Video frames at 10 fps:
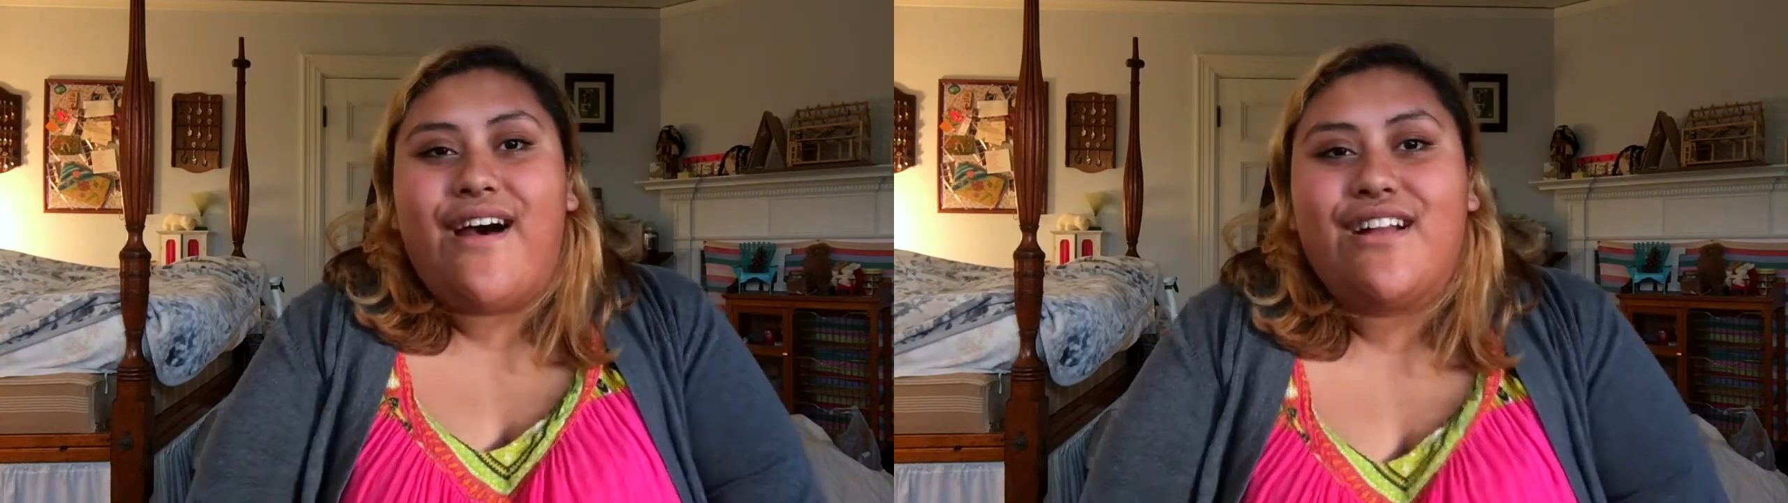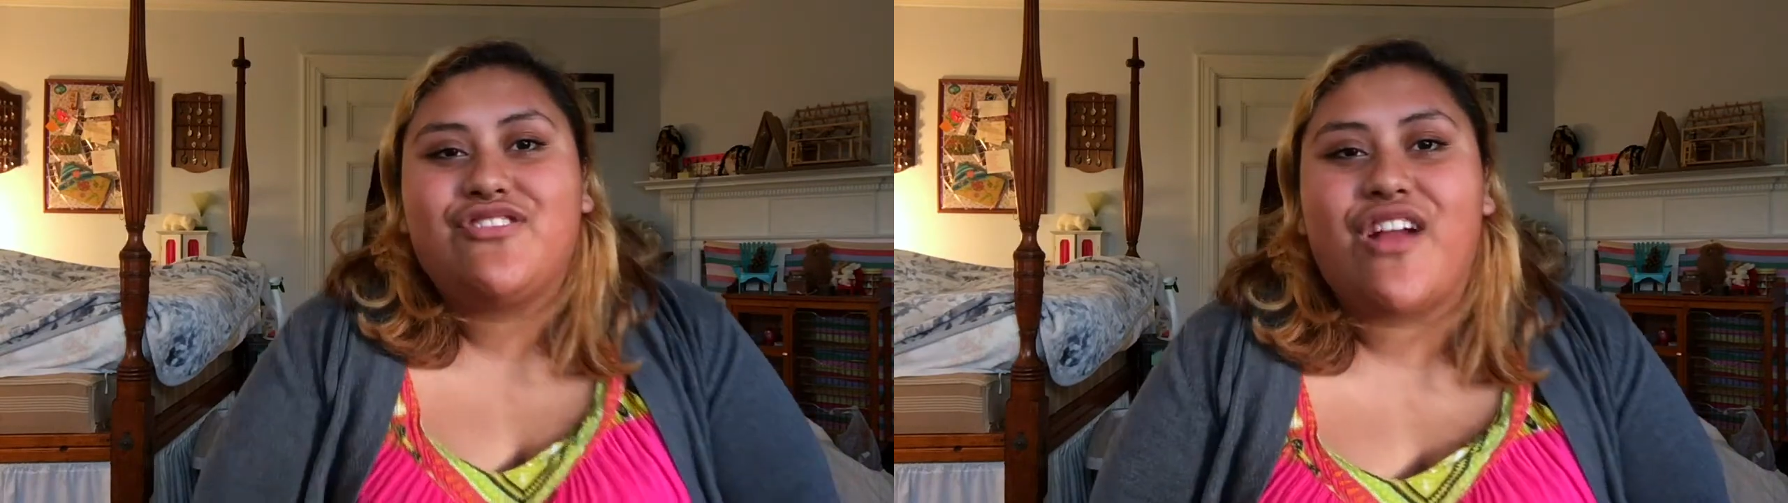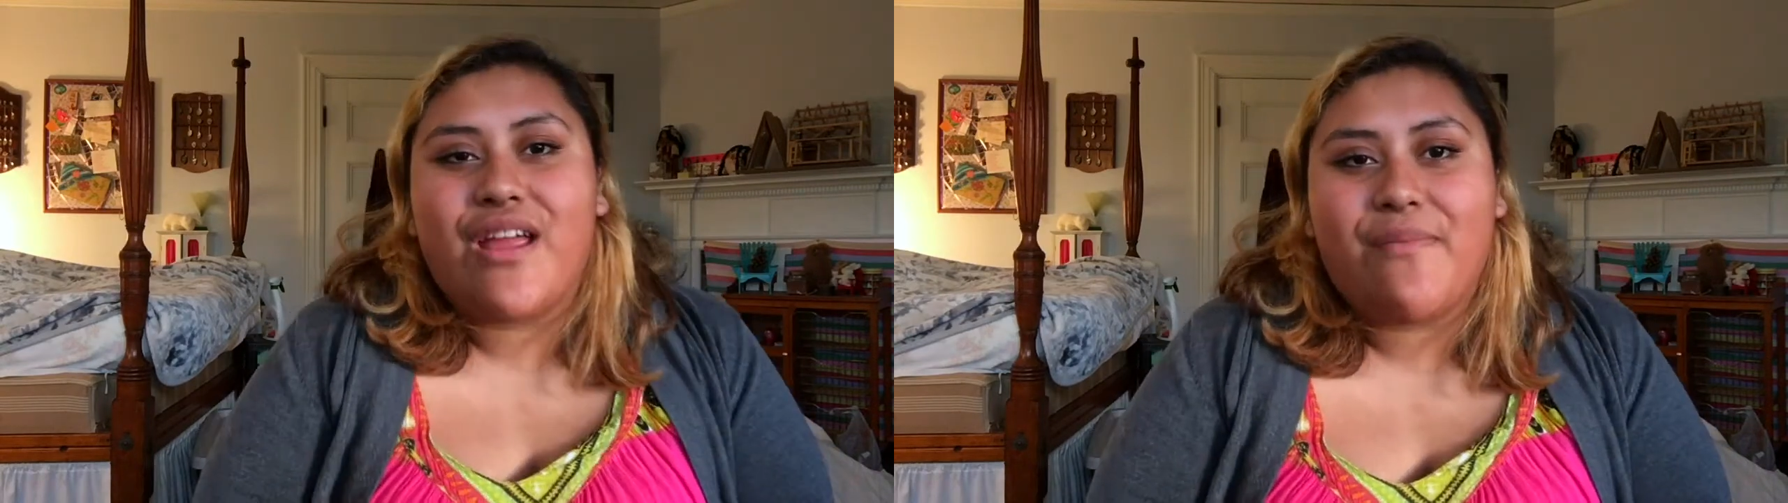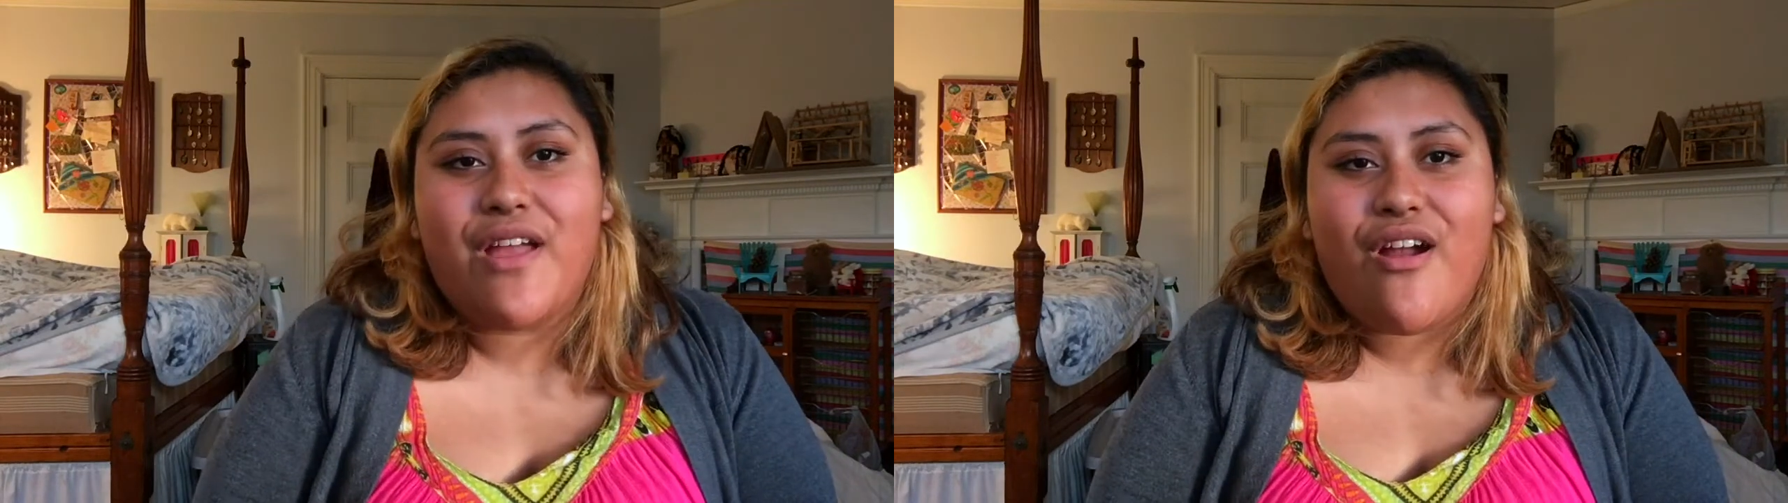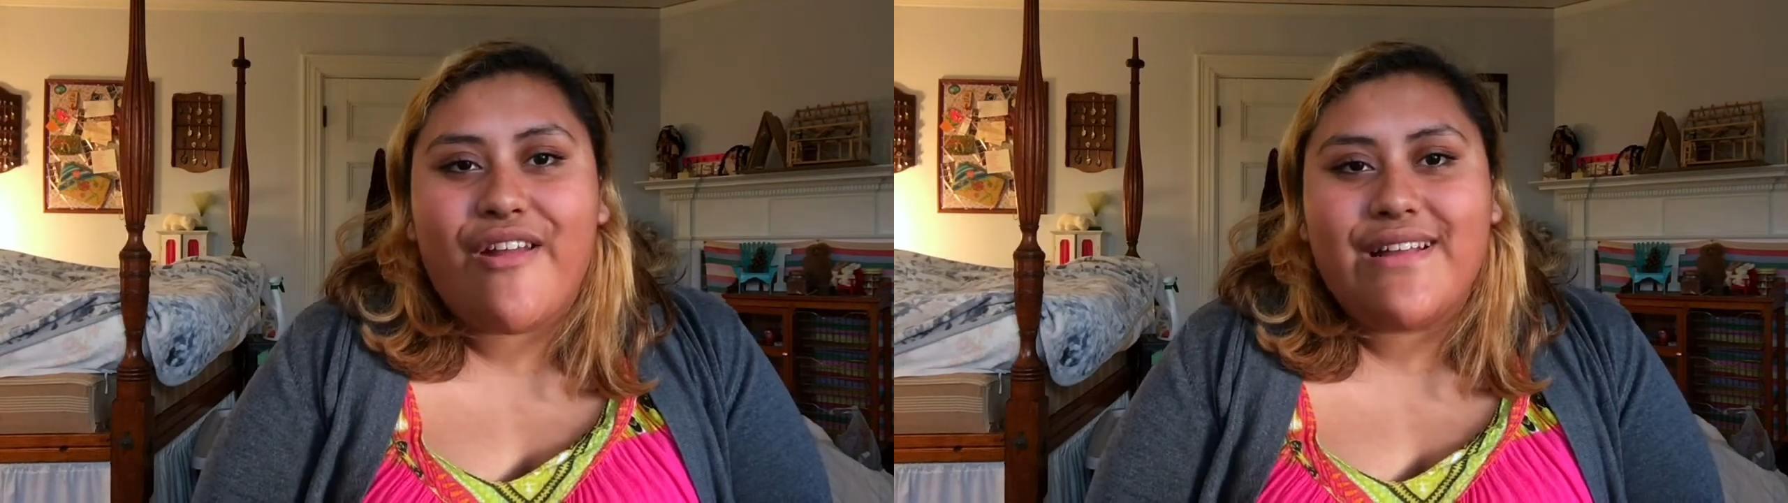not trying my
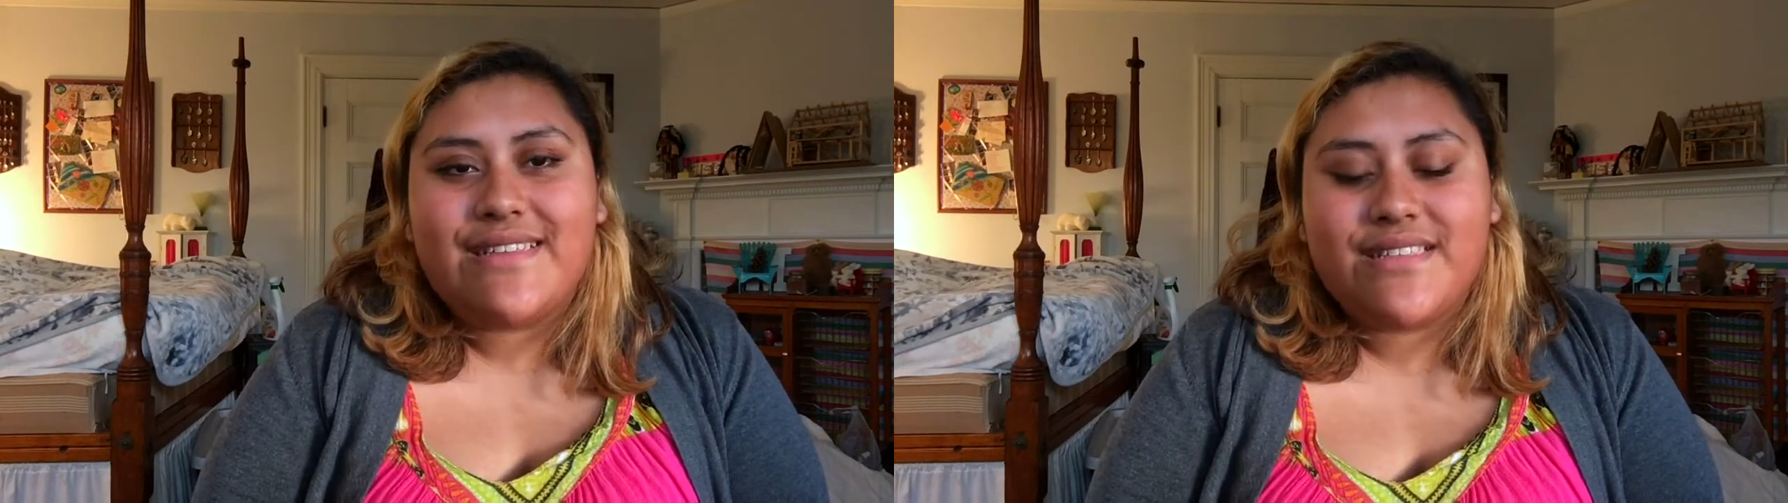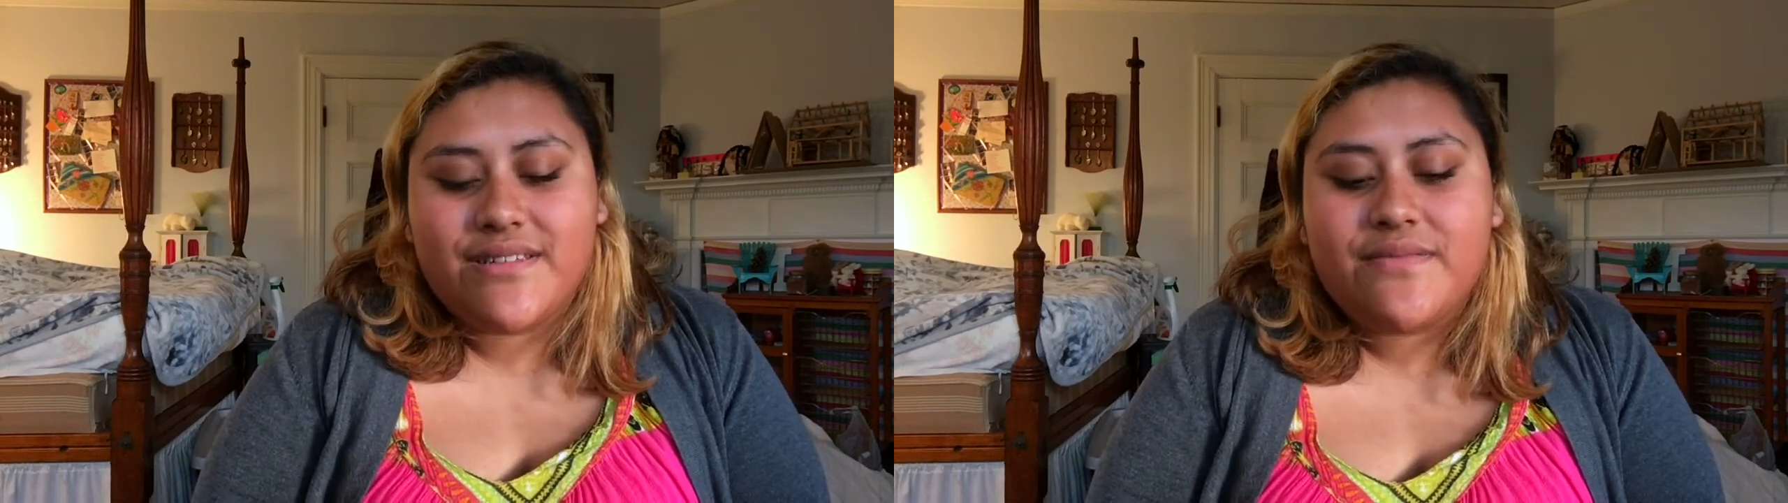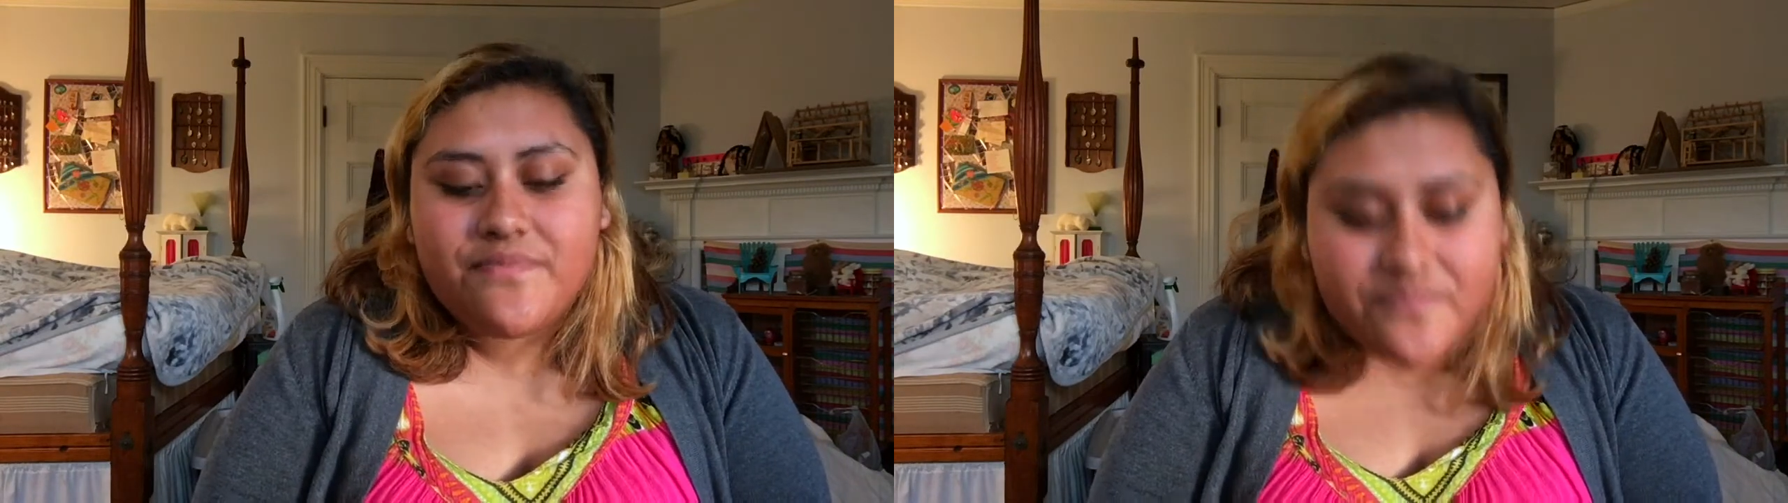hardest.